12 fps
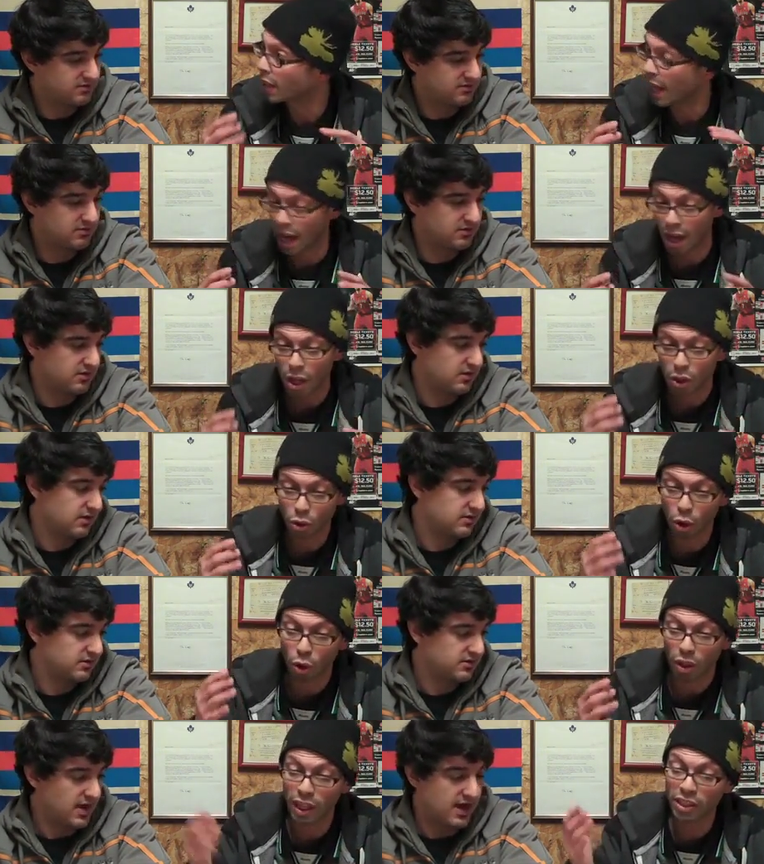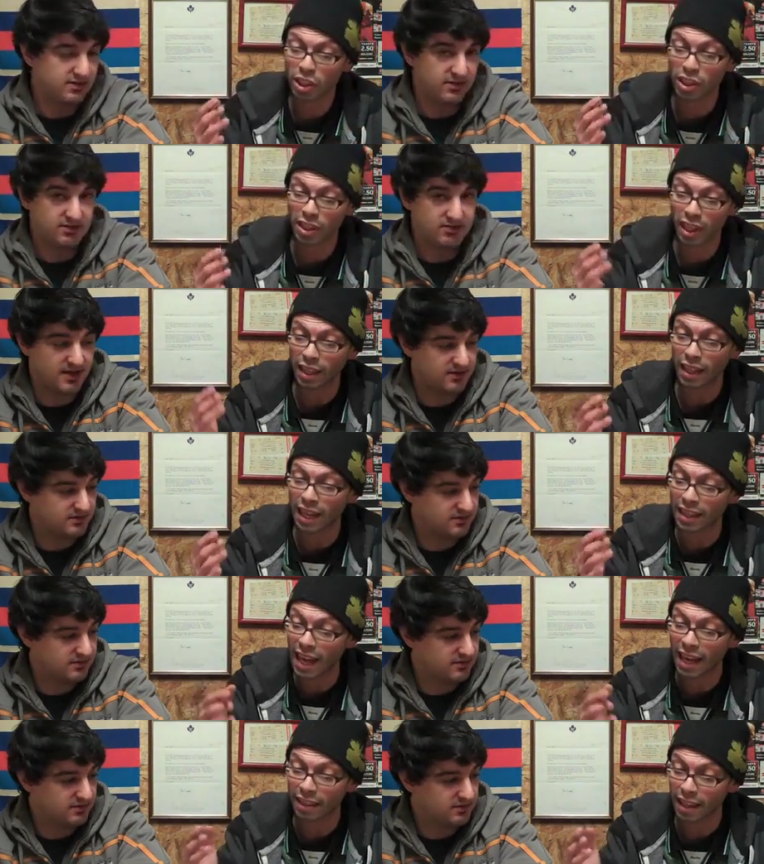Speaker 1: yeah. So let's yeah, just say that,
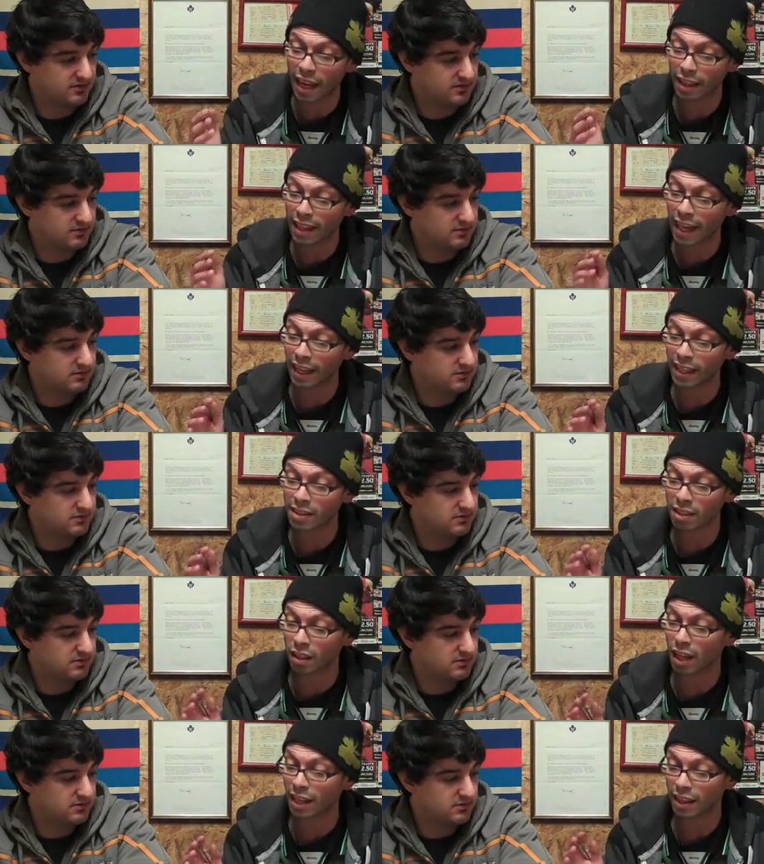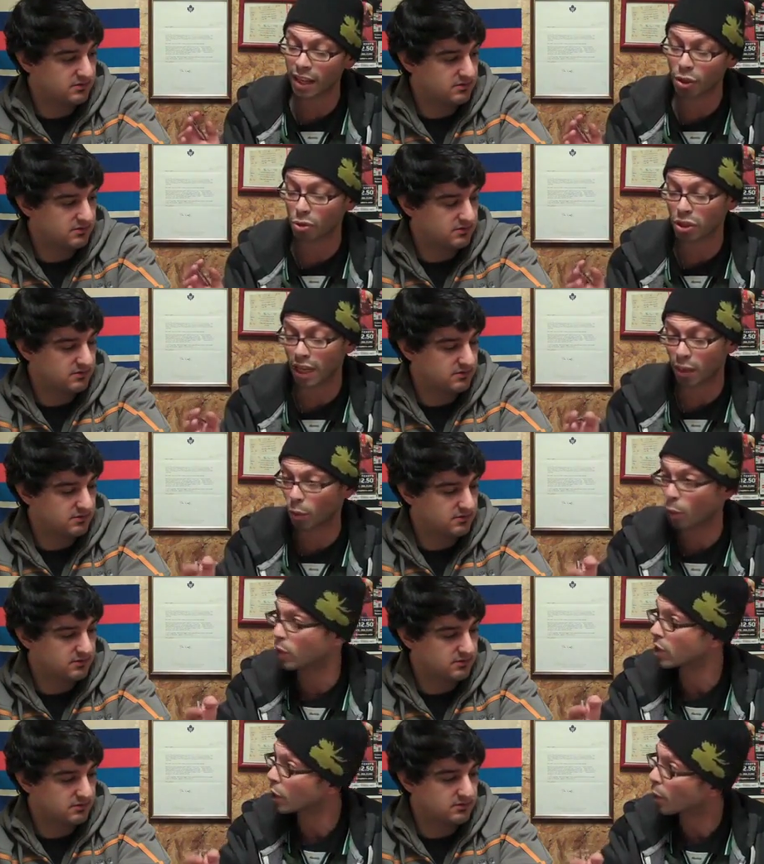that that that is the line that you said. What
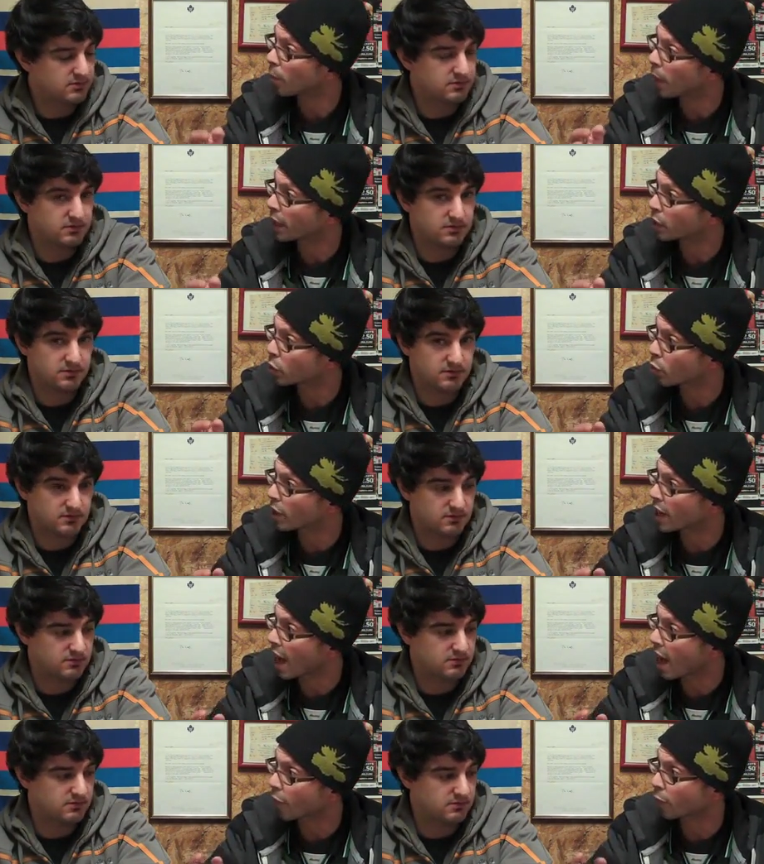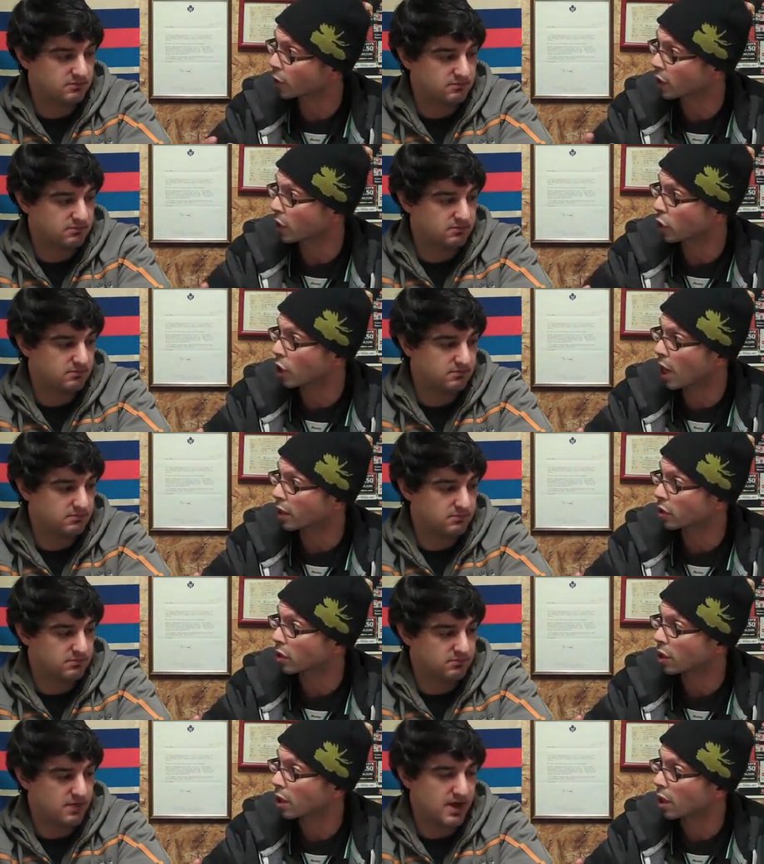was it? Minus three and a half for St. John's.
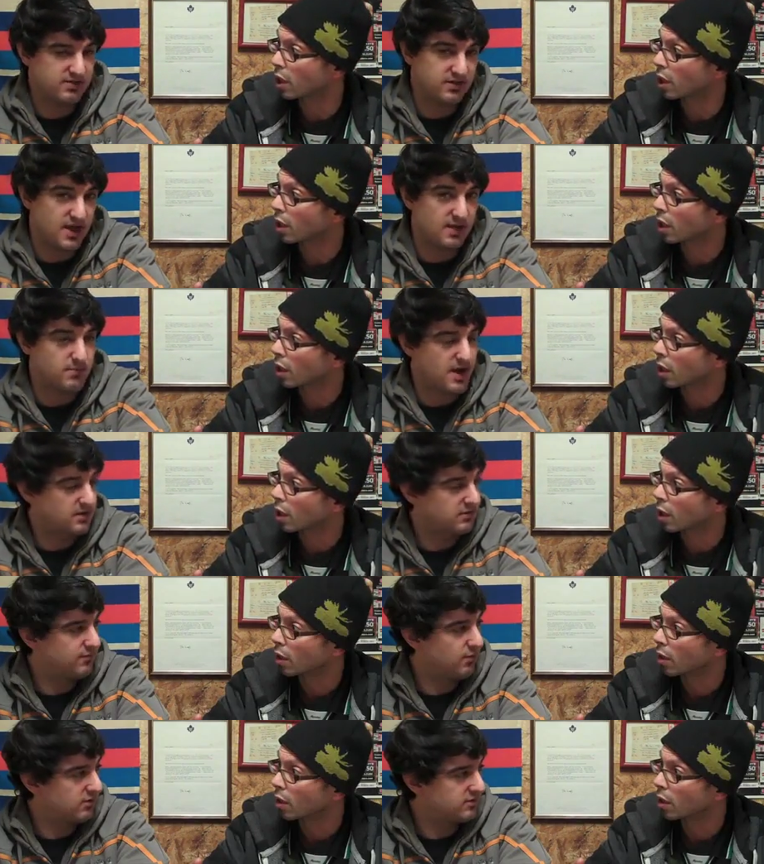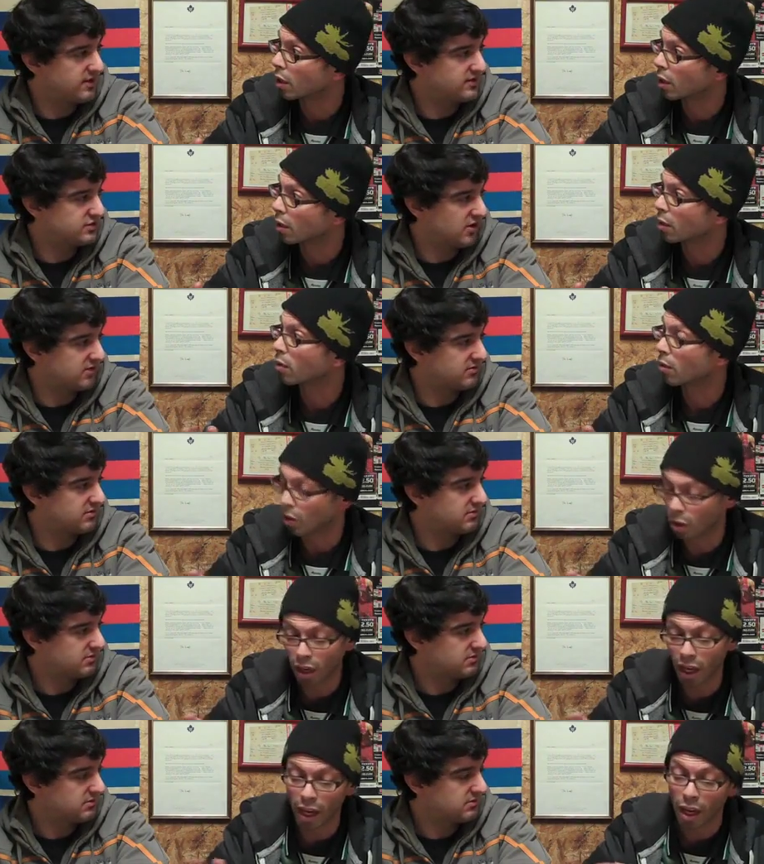
Speaker 2: I say yeah, minus four St. John's.
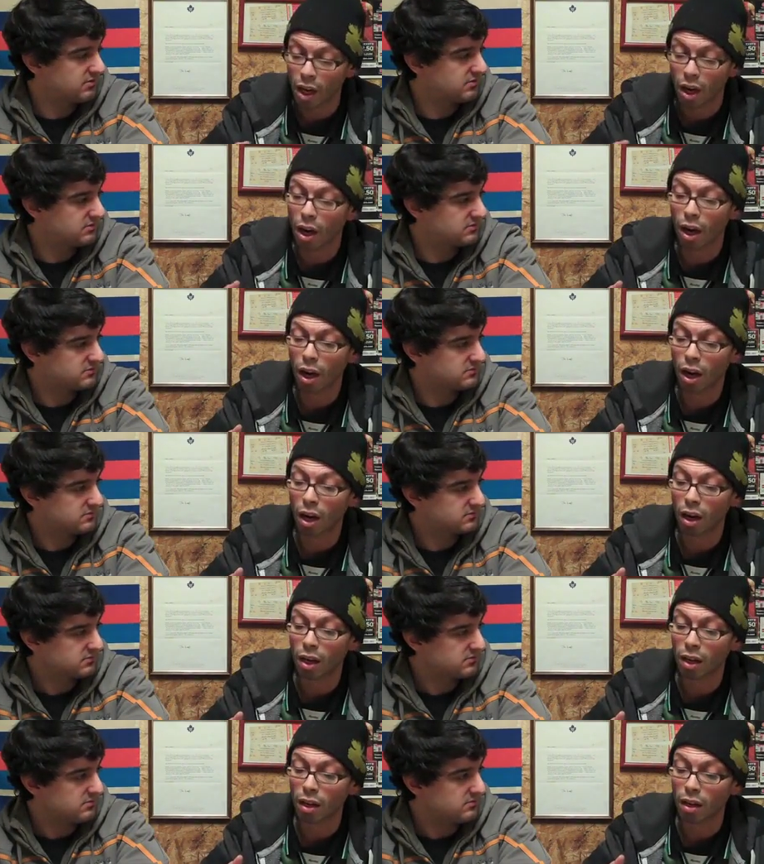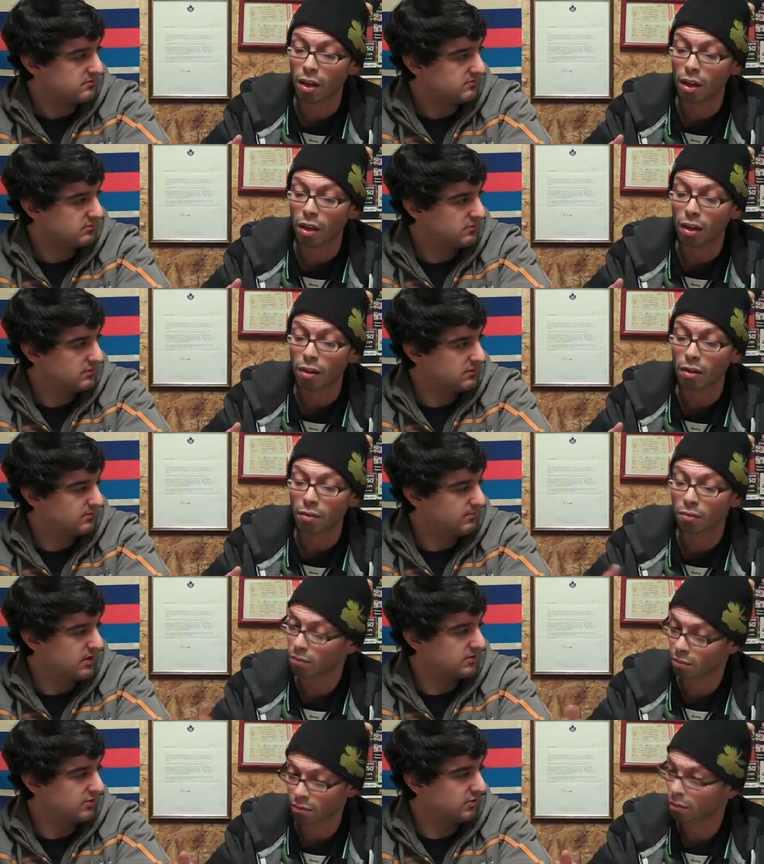Okay. Uh,
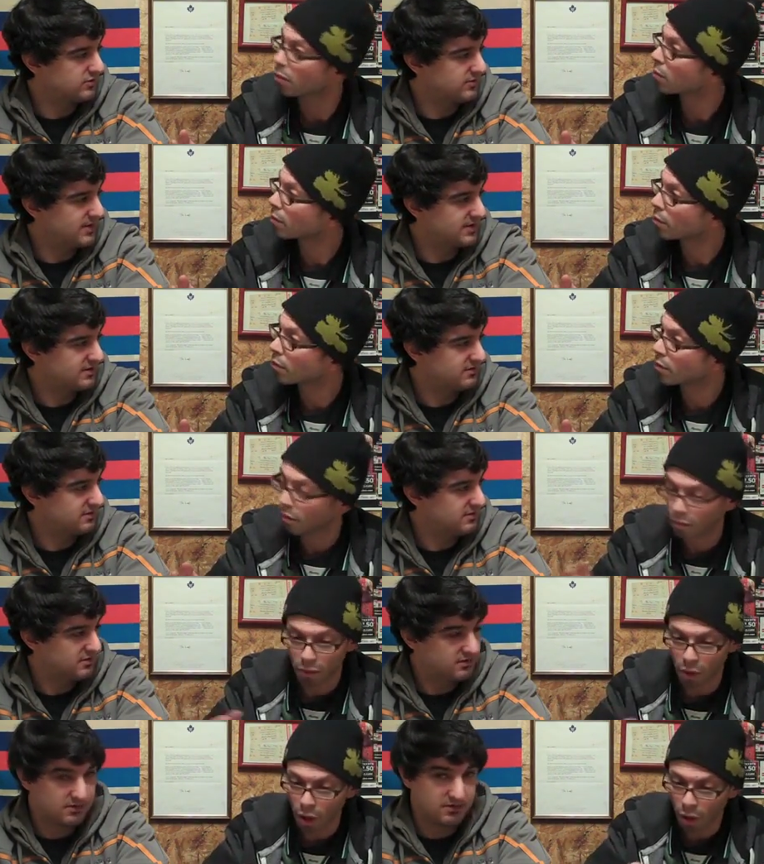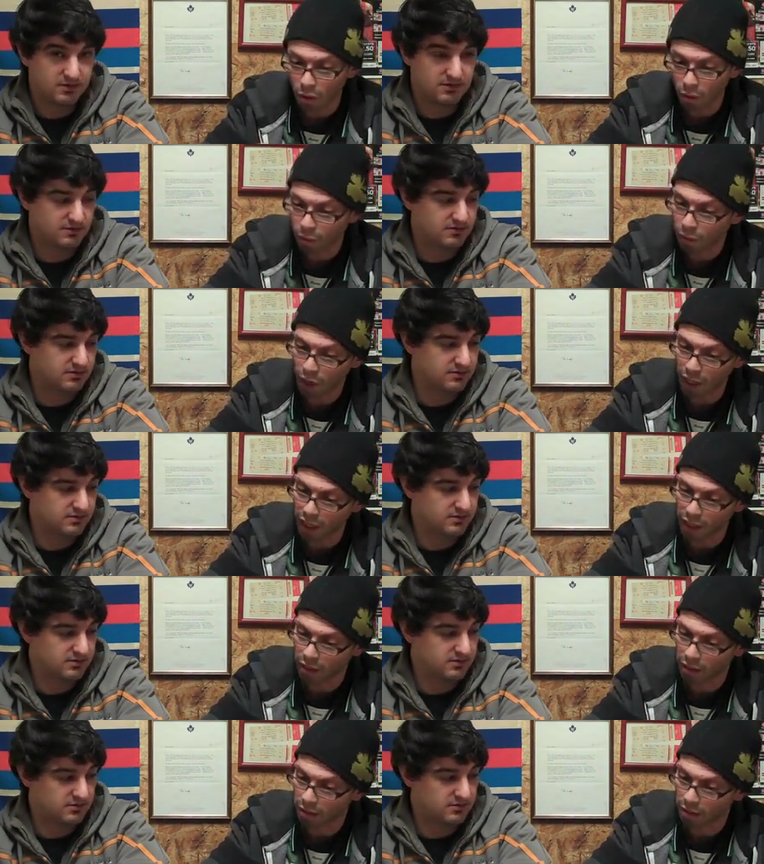Butler Old Dominion.
Speaker 1: No, fucking